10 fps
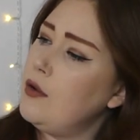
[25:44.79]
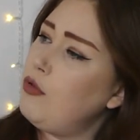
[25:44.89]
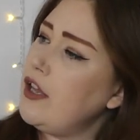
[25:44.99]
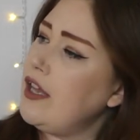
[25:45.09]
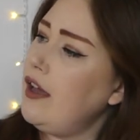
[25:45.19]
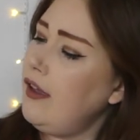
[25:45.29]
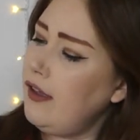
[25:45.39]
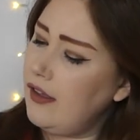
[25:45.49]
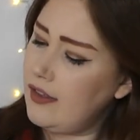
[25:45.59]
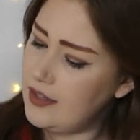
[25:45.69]
but
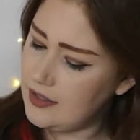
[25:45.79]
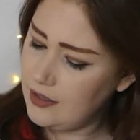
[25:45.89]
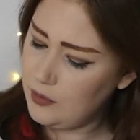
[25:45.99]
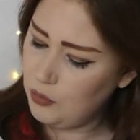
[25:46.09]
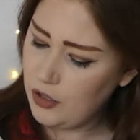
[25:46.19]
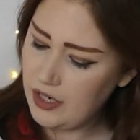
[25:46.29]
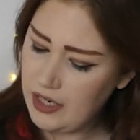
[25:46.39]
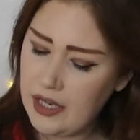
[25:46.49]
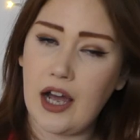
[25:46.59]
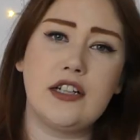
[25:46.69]
yeah so
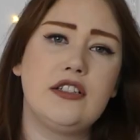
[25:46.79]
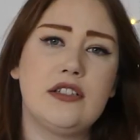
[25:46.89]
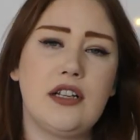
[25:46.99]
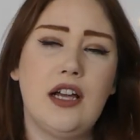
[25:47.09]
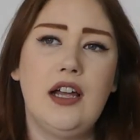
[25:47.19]
pretty i just